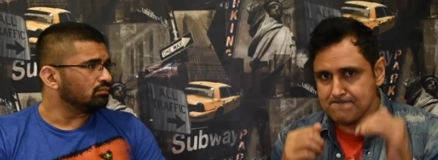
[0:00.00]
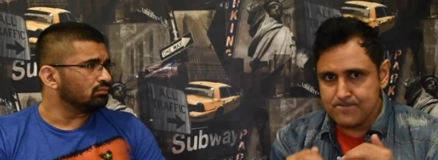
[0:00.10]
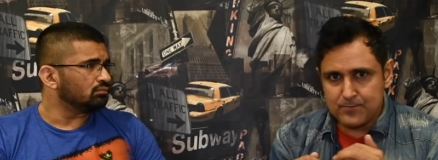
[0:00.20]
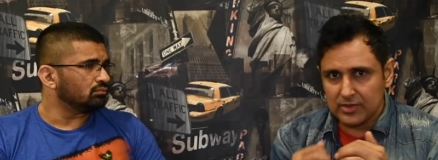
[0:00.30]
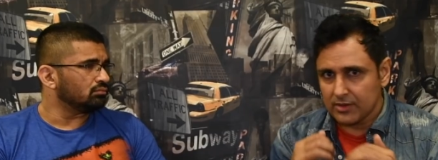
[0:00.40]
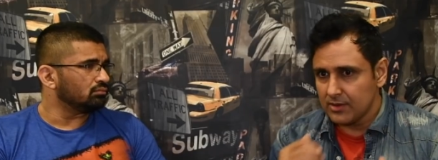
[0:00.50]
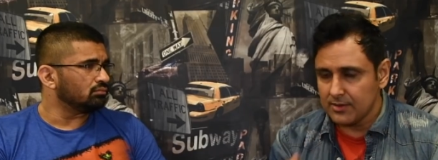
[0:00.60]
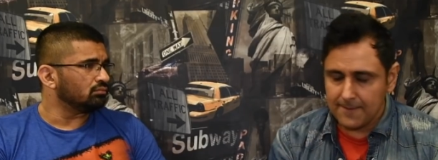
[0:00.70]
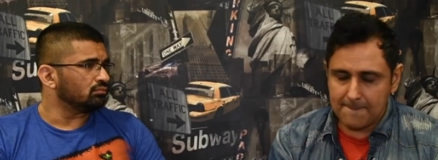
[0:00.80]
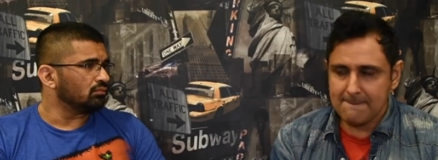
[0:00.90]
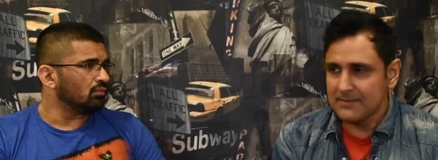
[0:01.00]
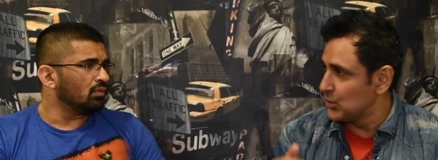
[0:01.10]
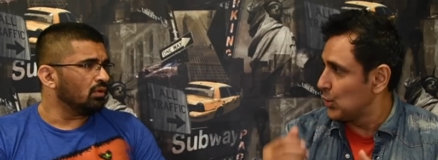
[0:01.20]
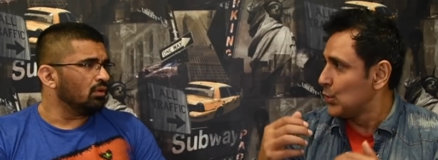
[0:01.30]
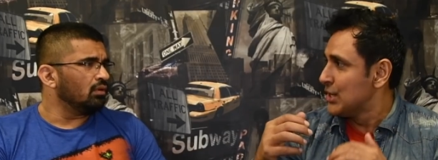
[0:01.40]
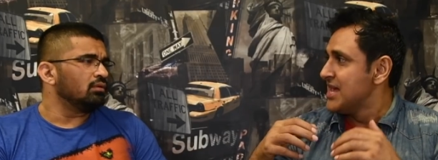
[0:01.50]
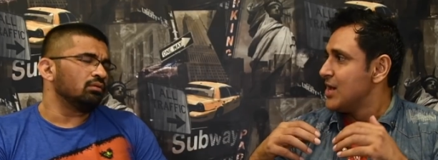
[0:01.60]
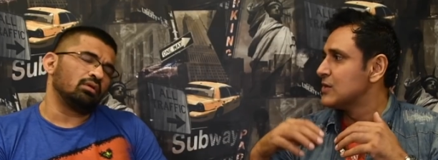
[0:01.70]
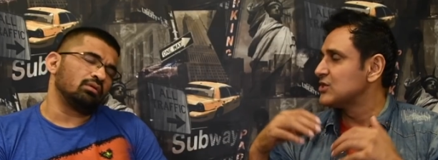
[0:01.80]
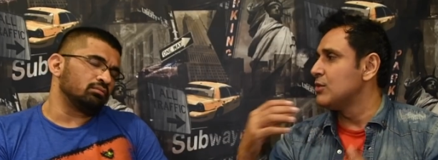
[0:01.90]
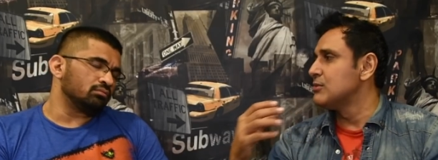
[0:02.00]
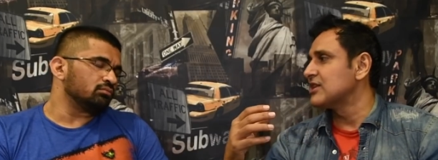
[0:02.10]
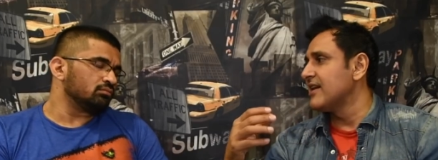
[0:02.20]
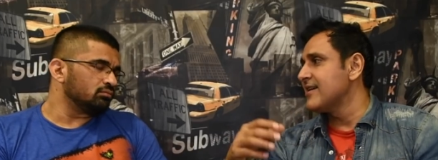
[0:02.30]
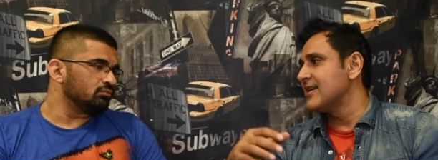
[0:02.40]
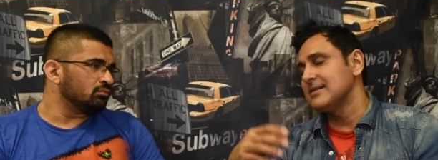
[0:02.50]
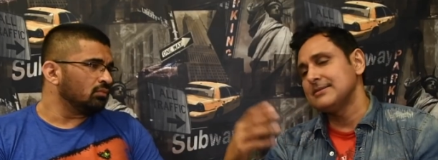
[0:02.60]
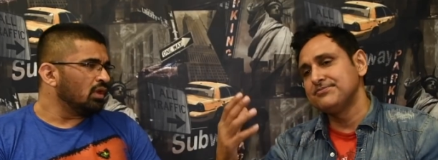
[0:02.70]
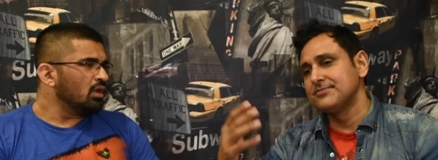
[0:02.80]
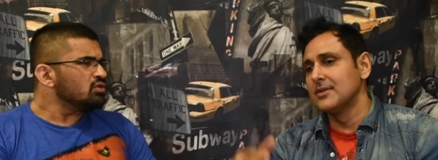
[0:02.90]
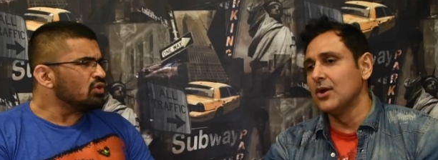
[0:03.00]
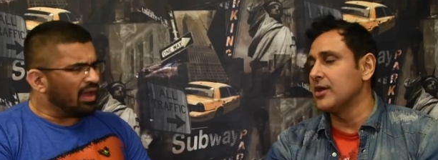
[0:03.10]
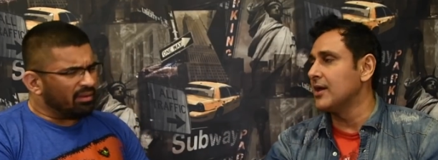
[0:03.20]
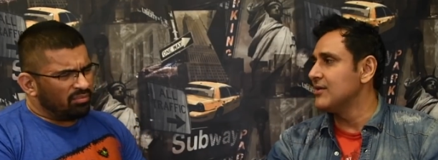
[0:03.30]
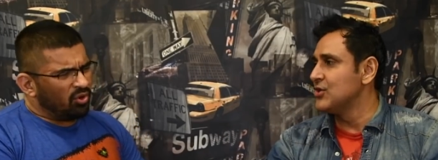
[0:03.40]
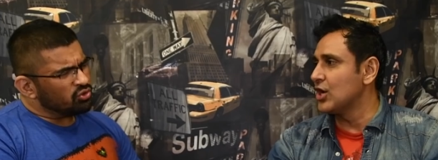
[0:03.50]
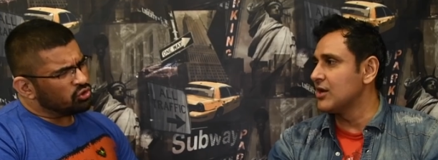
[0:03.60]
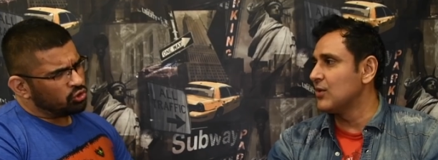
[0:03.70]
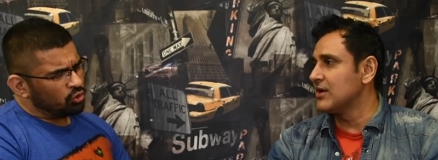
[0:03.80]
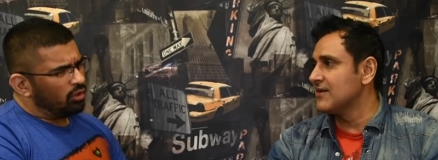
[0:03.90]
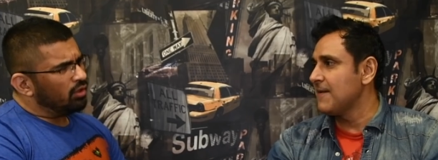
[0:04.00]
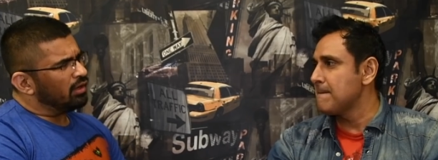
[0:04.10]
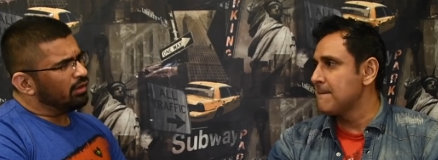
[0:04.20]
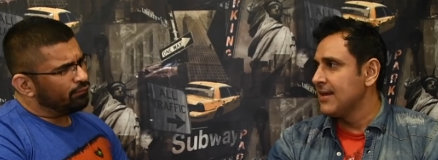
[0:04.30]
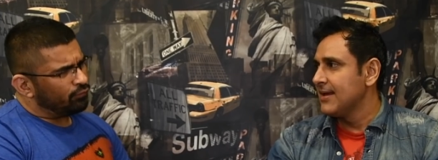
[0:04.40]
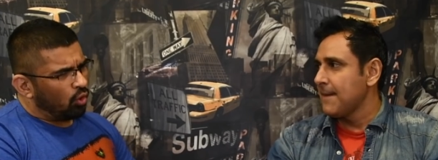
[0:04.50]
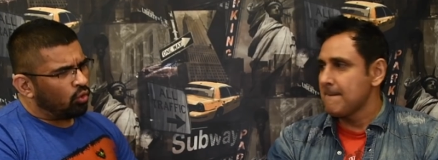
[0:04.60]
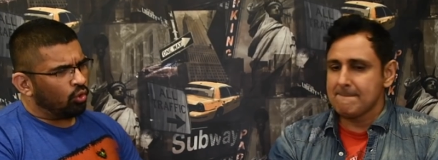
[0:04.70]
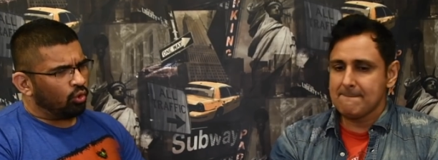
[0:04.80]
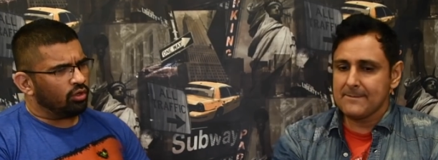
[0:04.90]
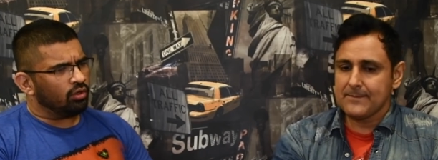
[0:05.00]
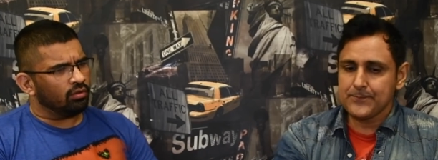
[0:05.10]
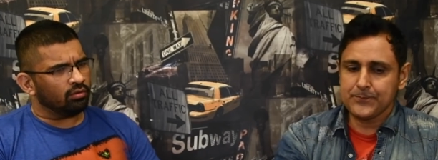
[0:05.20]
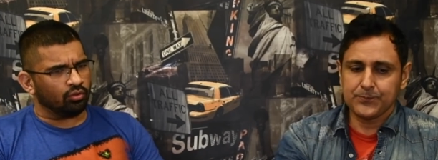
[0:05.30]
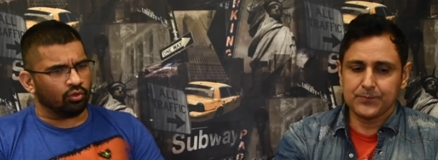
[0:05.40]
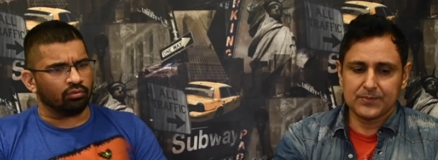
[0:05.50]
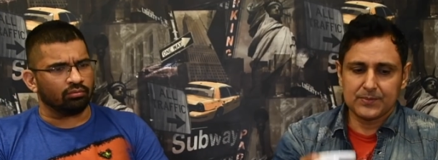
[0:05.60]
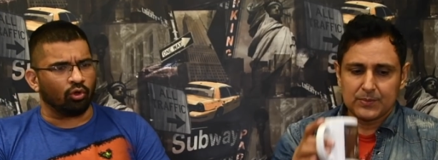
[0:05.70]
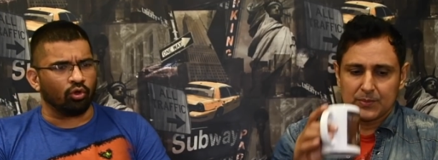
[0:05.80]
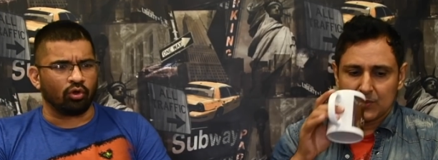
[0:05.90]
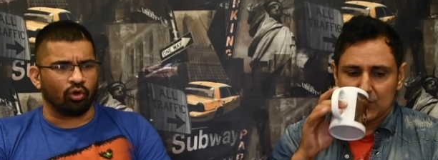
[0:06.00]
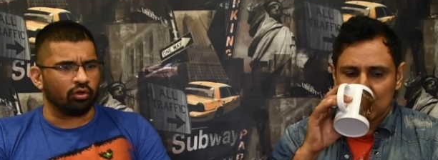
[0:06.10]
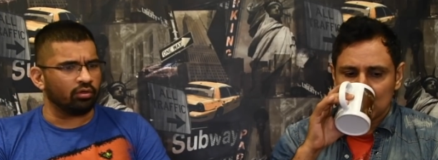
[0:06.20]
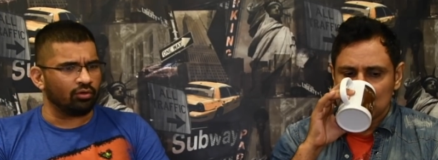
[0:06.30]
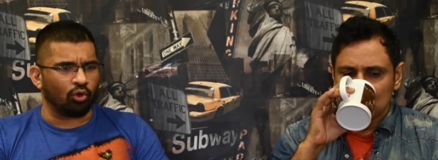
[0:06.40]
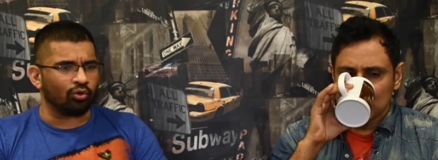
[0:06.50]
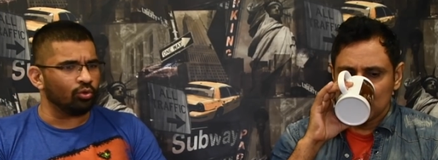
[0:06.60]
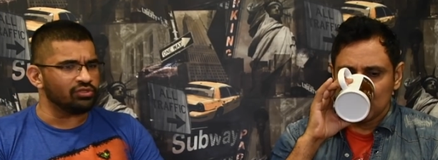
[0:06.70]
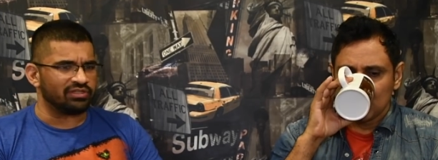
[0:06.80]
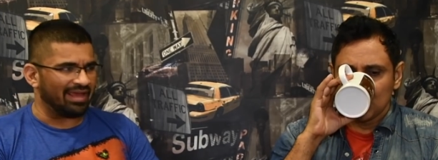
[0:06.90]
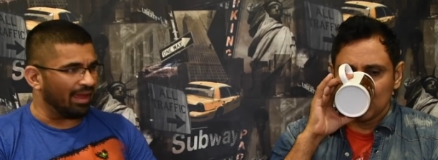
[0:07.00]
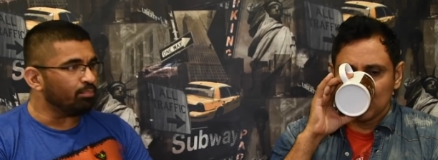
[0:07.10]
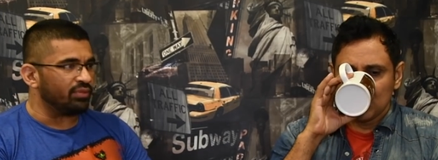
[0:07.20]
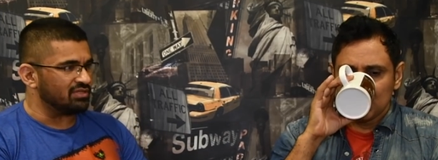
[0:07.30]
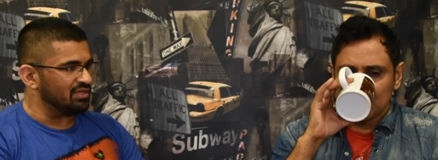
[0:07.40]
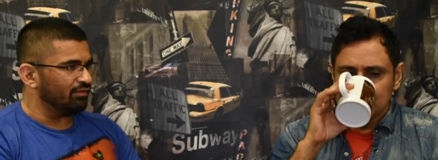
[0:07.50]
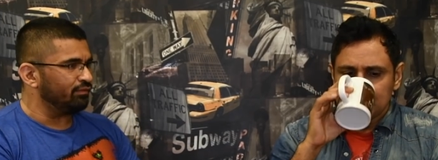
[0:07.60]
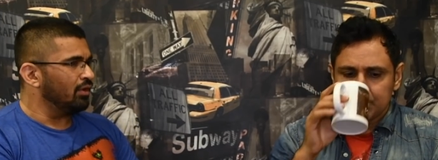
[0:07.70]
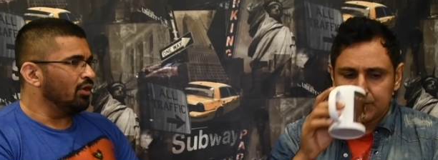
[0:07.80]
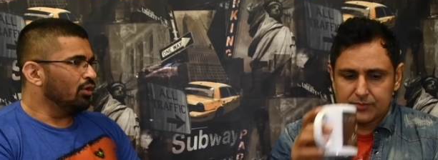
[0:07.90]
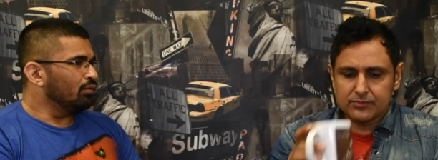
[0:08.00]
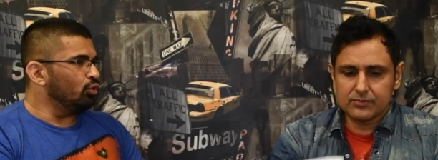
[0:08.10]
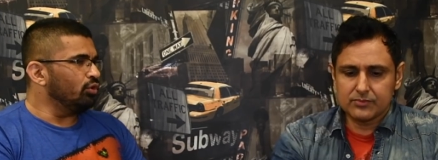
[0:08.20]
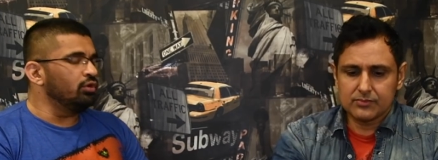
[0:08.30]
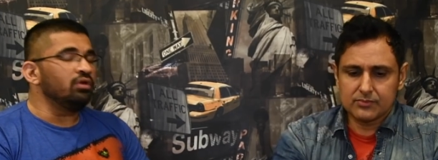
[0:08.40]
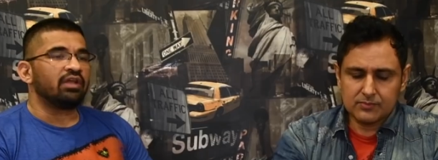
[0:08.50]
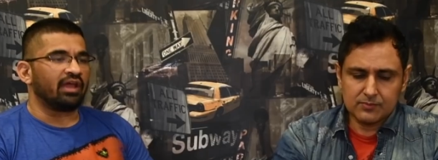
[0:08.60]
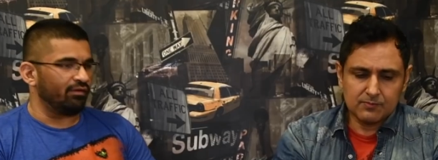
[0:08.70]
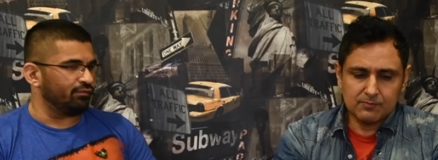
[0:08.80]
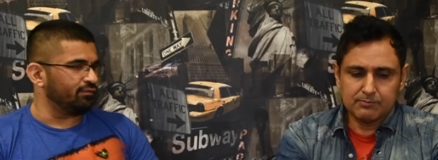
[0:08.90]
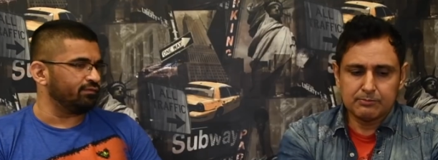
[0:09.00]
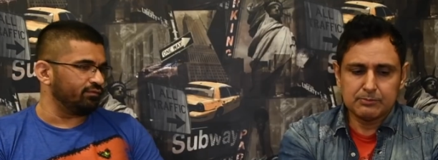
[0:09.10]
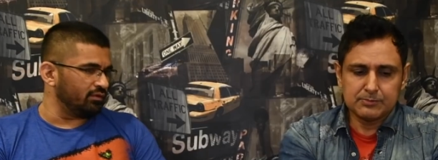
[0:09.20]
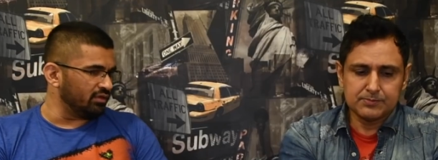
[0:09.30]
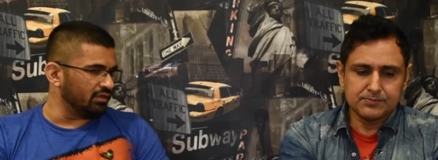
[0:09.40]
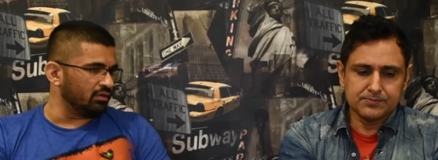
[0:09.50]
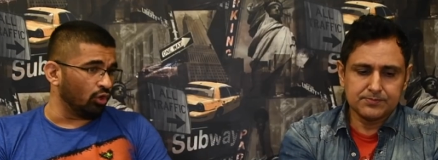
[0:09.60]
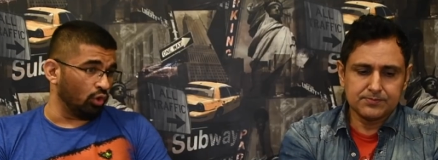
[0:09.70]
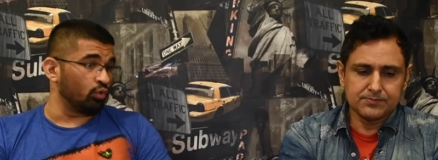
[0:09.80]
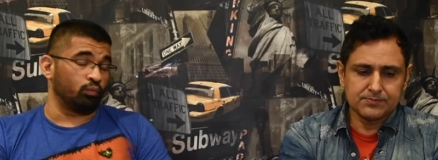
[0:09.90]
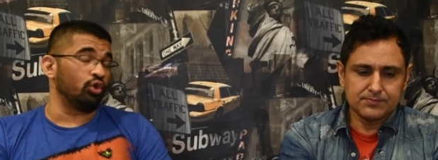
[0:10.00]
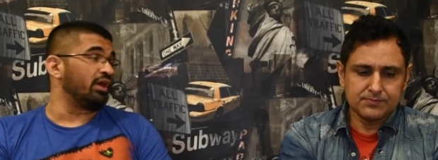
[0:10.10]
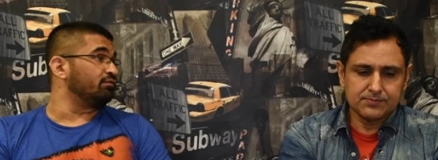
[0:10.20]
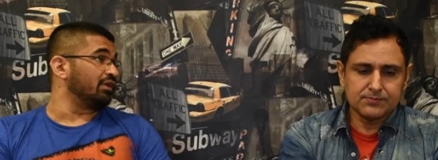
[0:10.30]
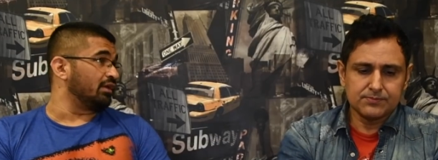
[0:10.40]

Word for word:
Speaker 1: okay, you know, it was almost like. So okay, I'm you not gotta sure one...
Speaker 2: if Rockhold, you know, or or Rockhold's camp itself would have uh, or would